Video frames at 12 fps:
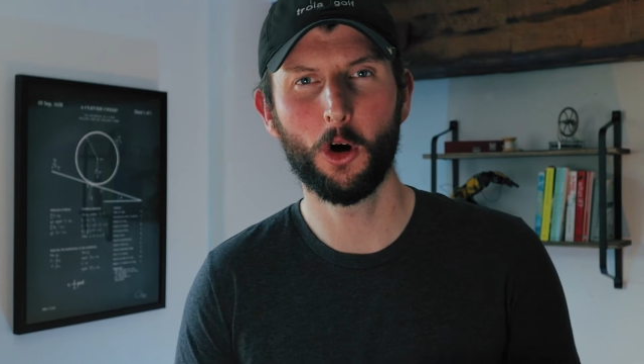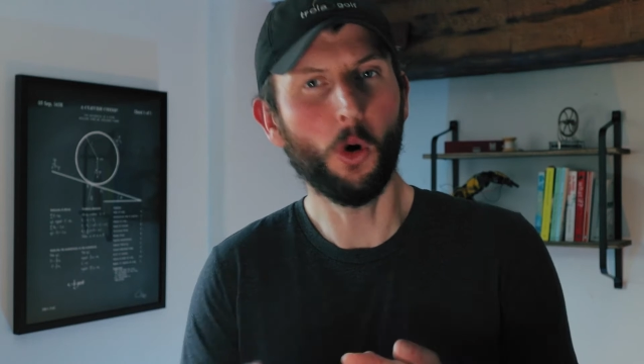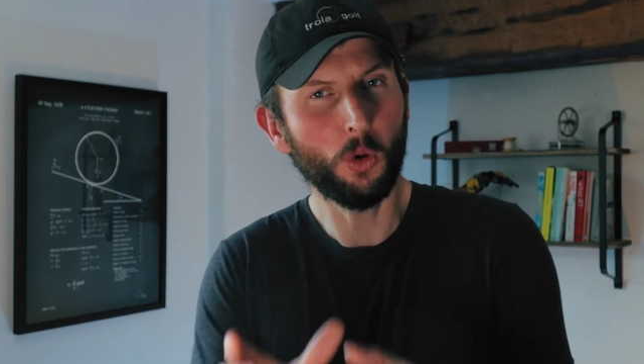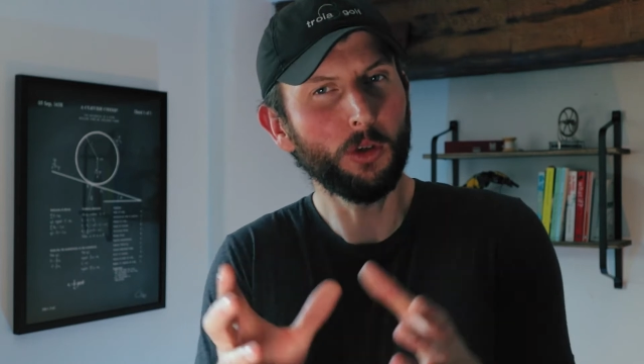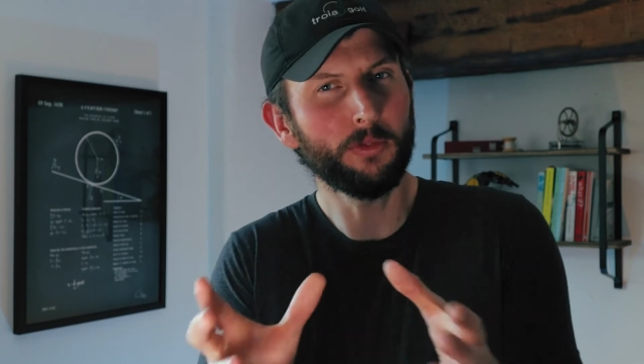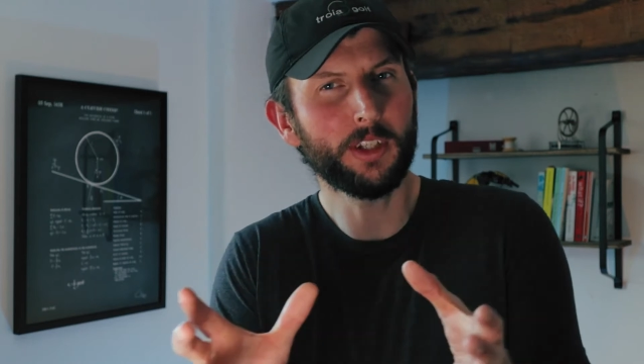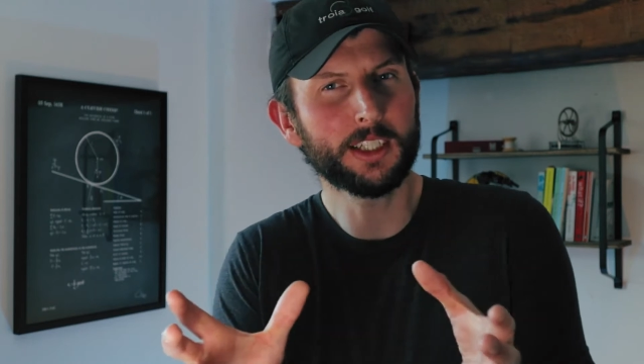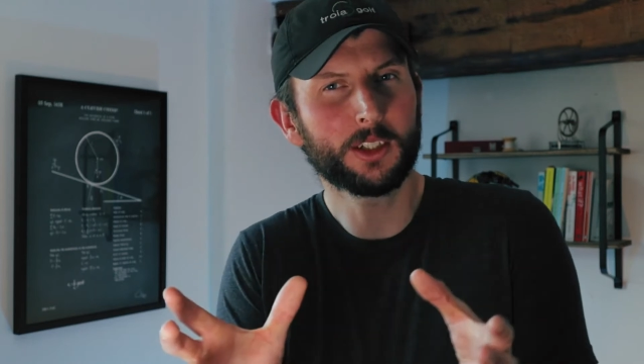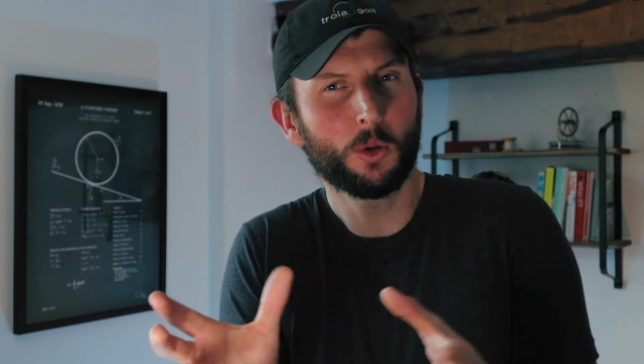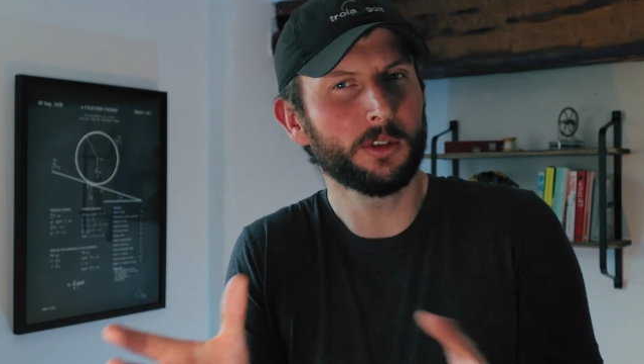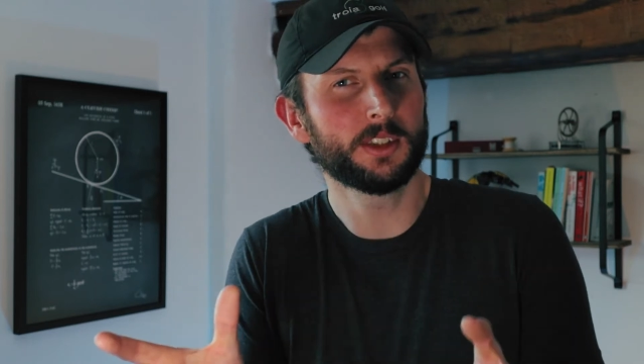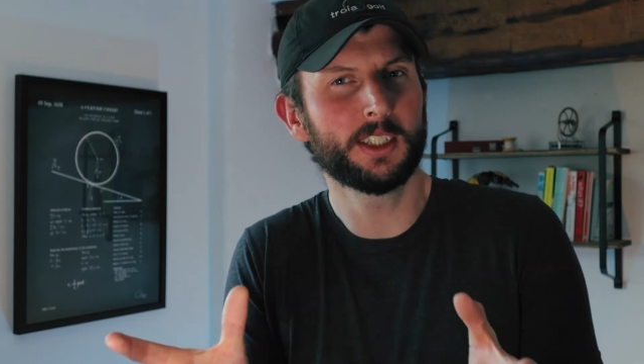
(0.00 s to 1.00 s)
All of these
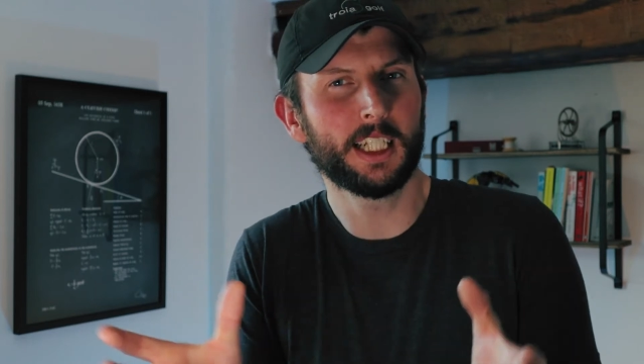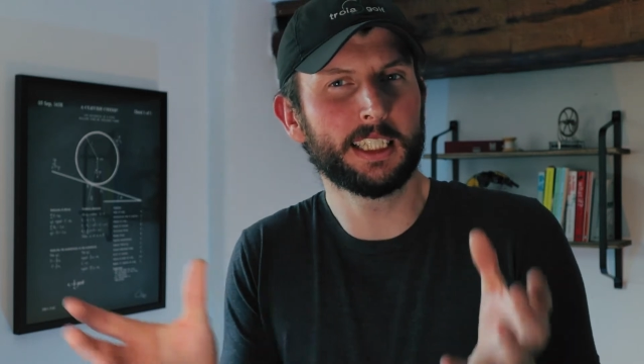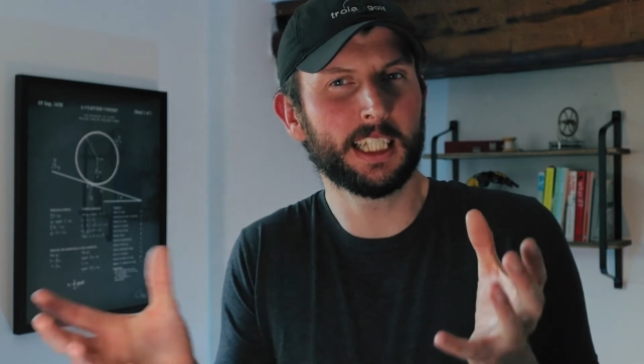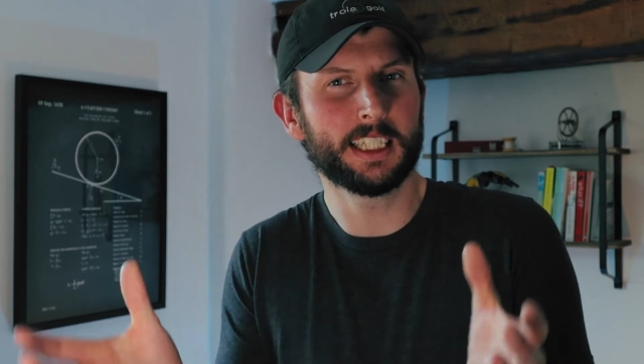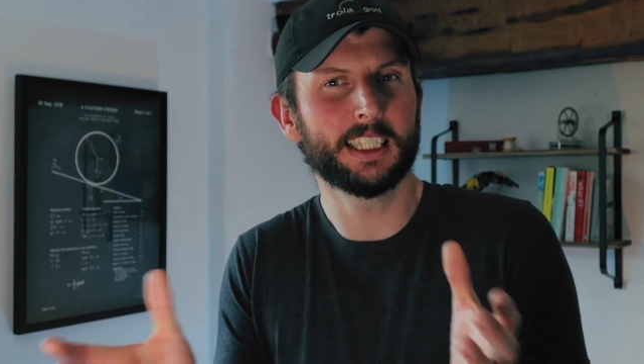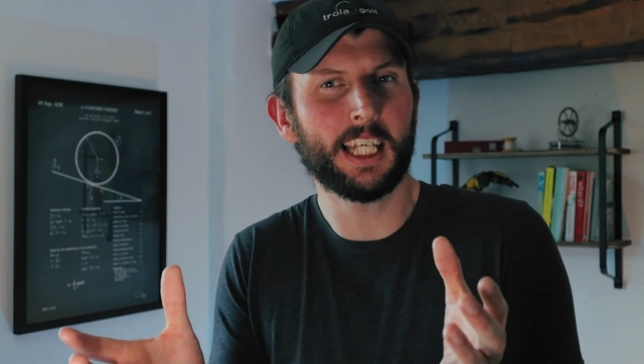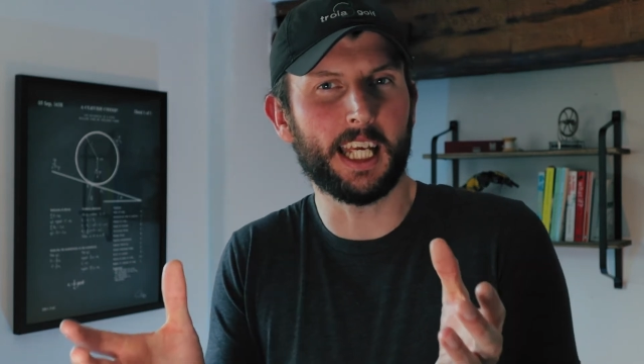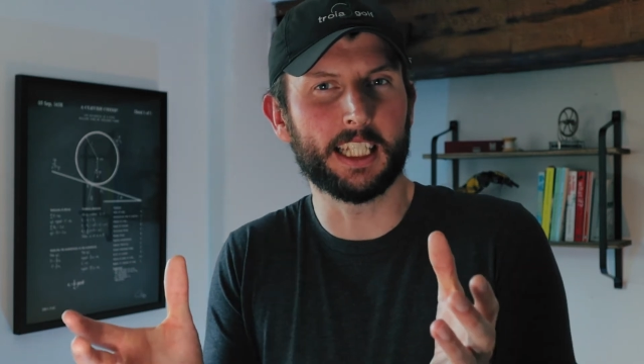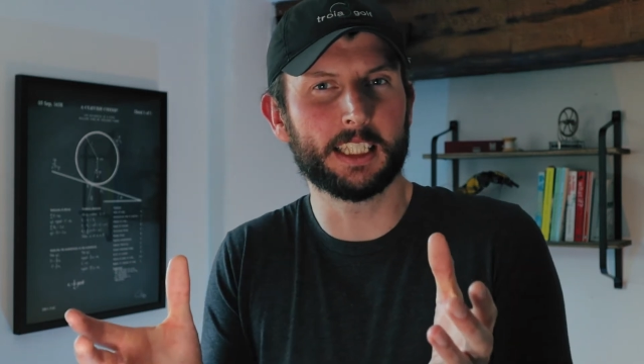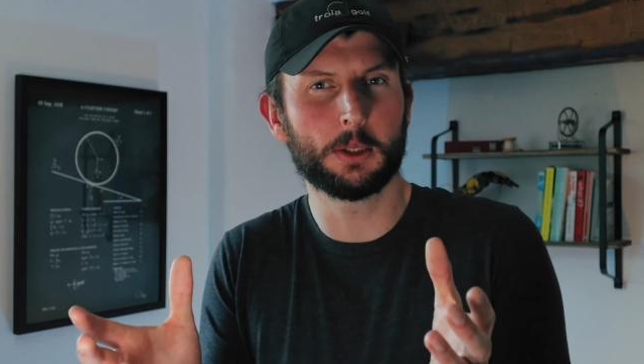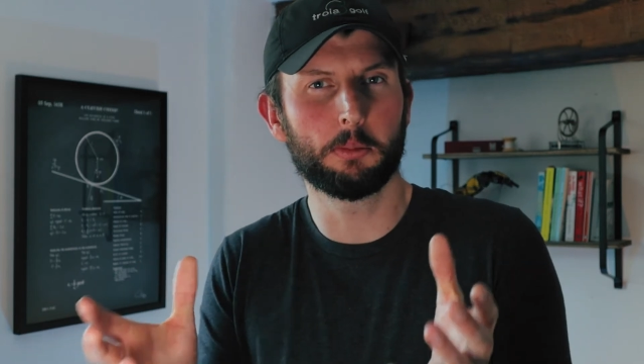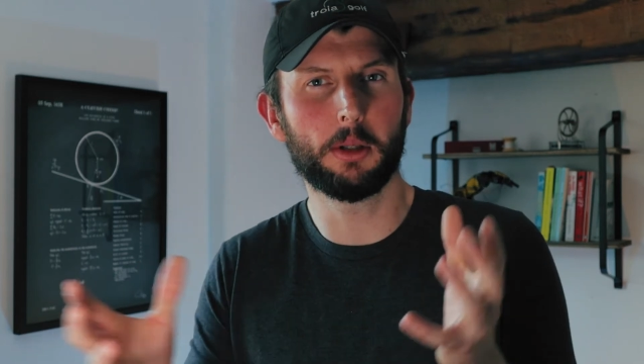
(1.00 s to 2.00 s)
quantities
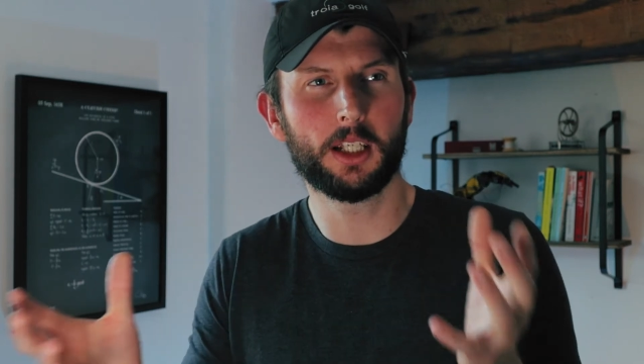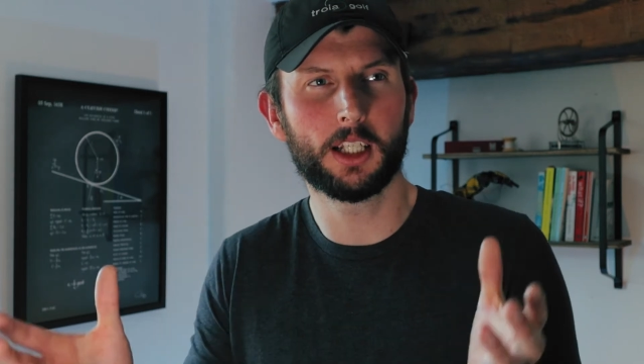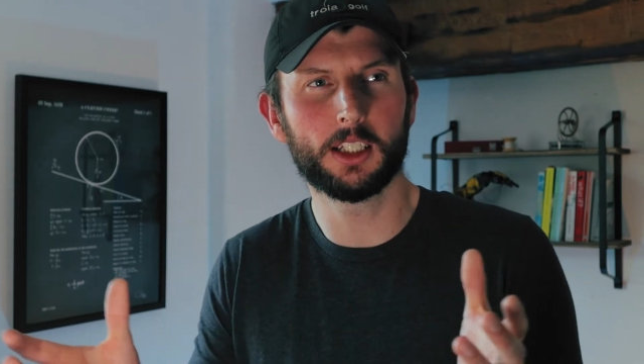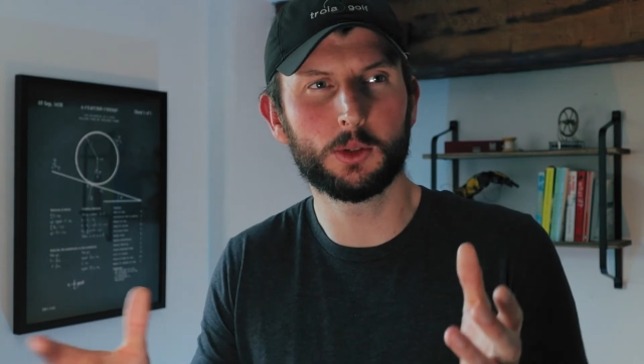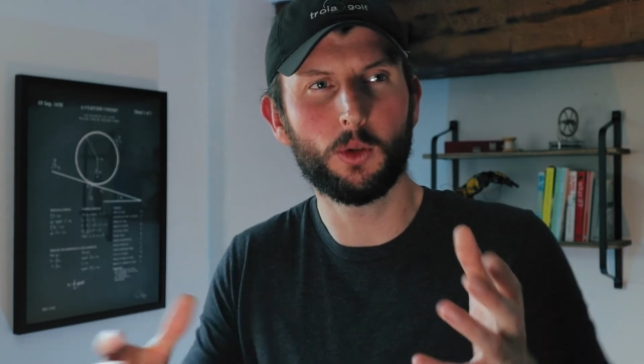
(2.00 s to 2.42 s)
exist because